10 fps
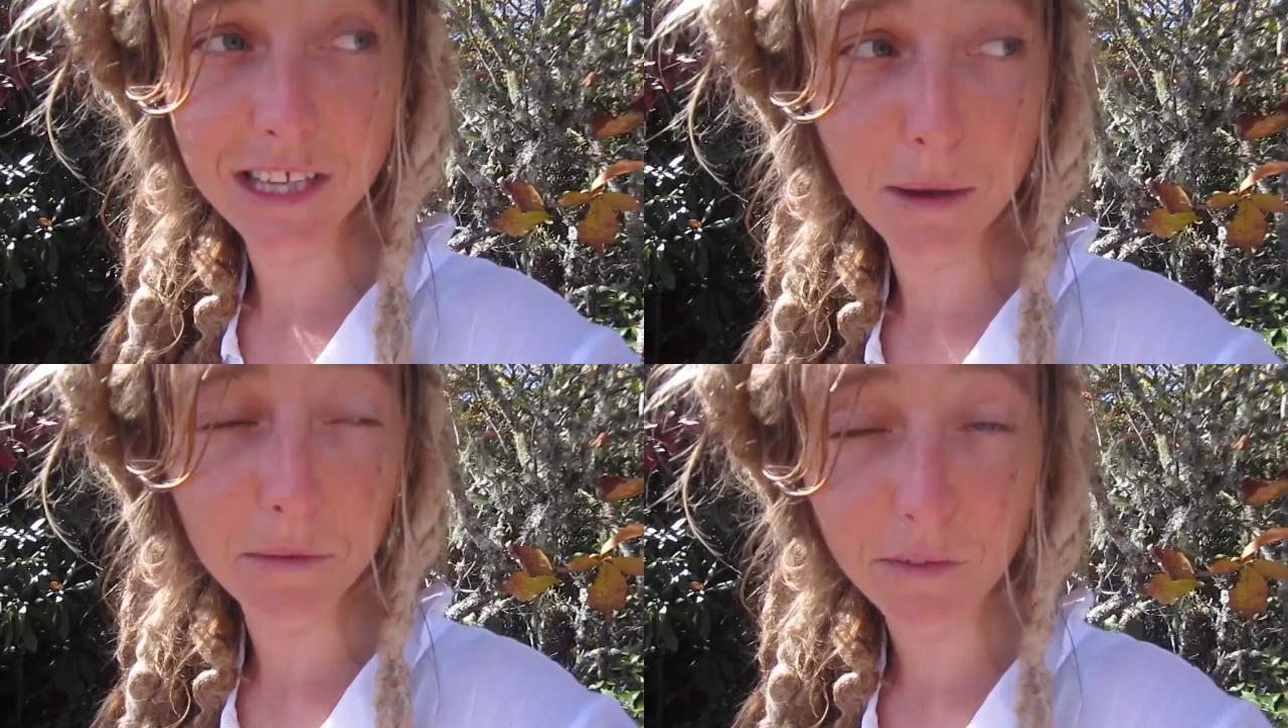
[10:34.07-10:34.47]

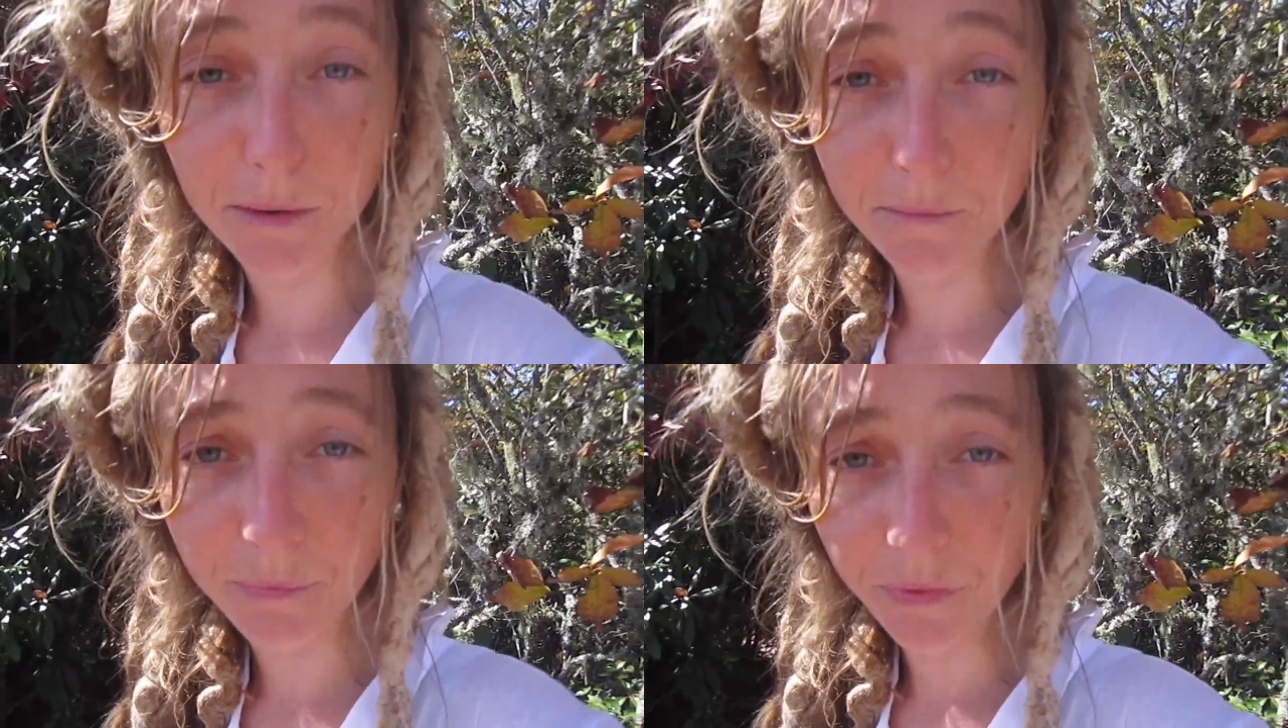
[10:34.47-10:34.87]
it's coming
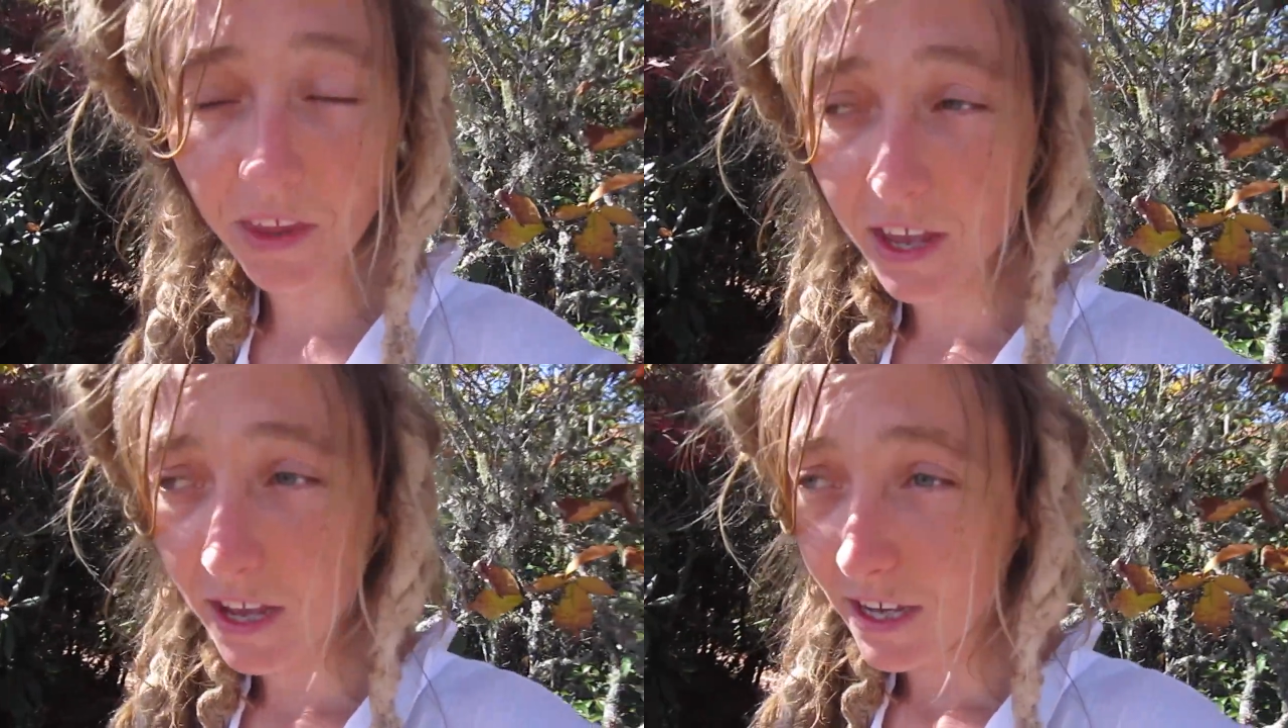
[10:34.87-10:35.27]
from
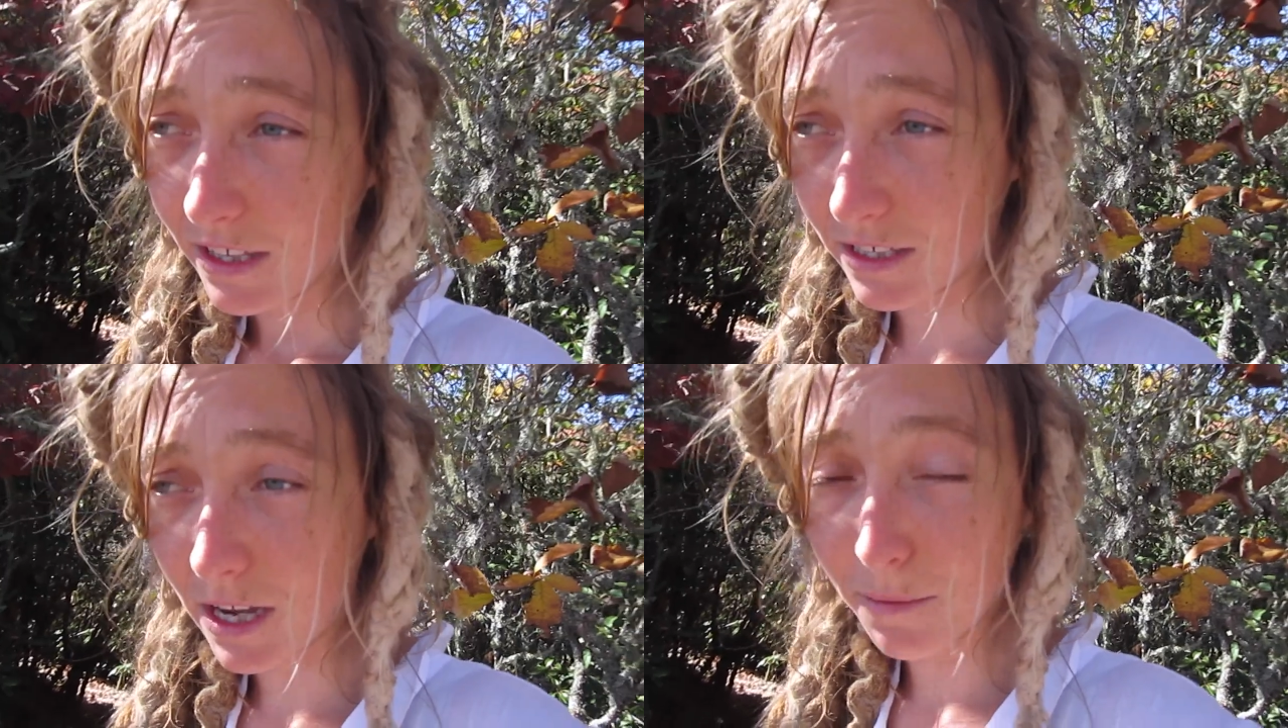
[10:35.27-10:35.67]

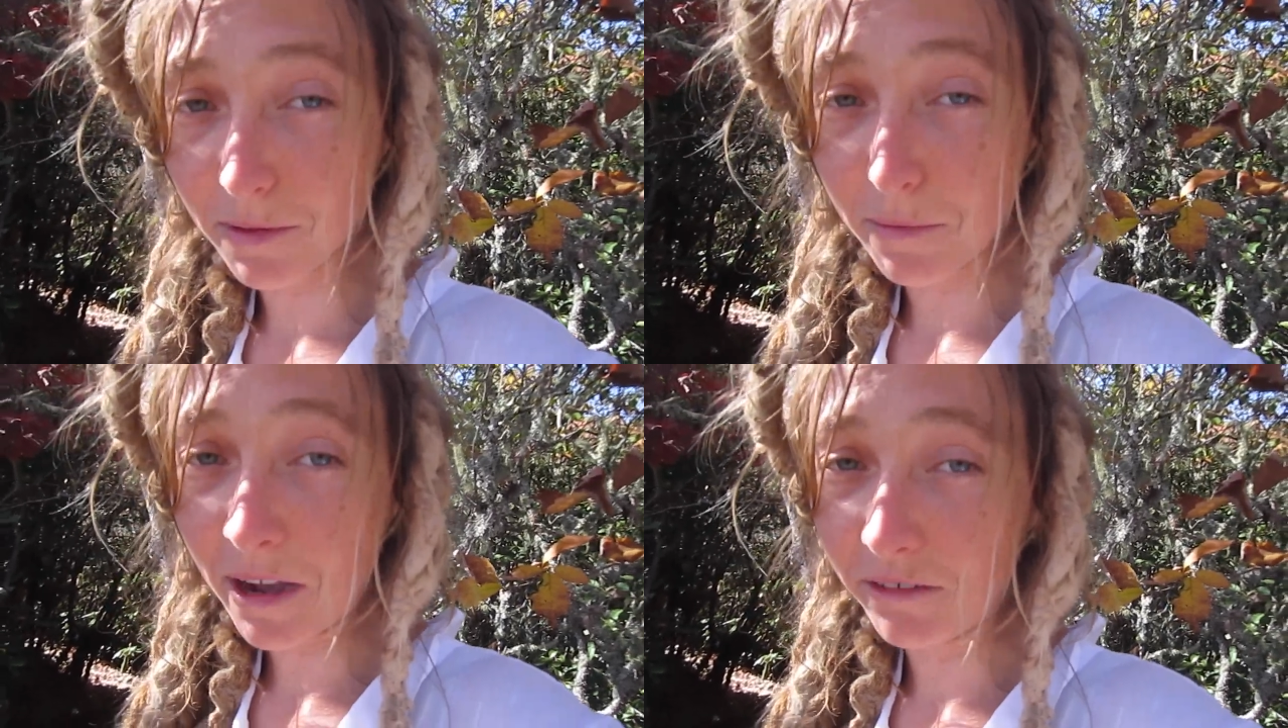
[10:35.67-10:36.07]
the top of
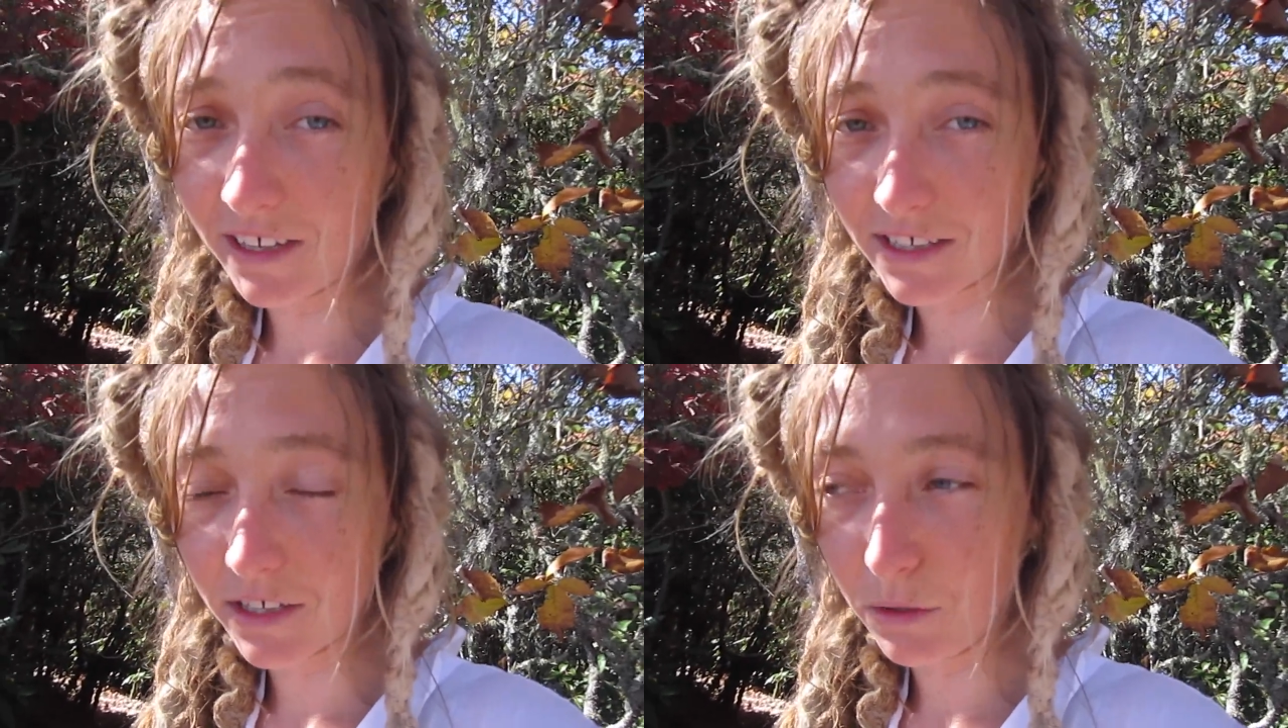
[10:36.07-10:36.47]
the mountain.
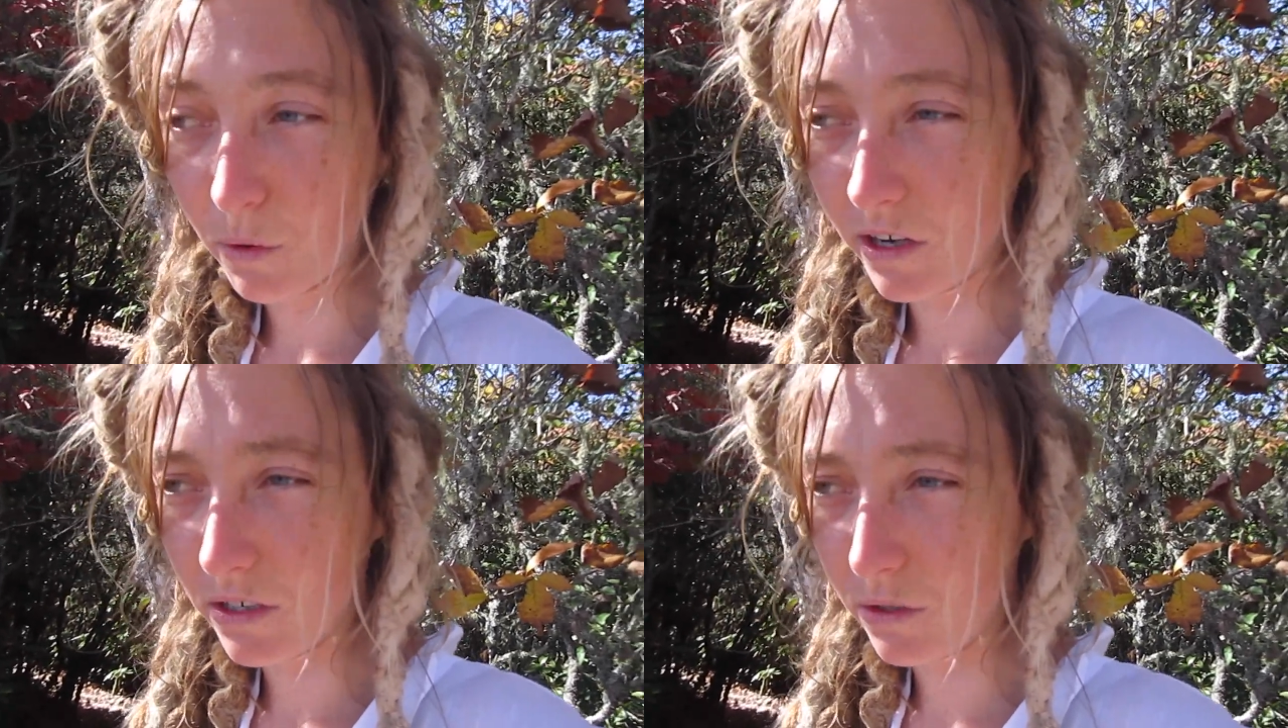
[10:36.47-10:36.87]
That's a good water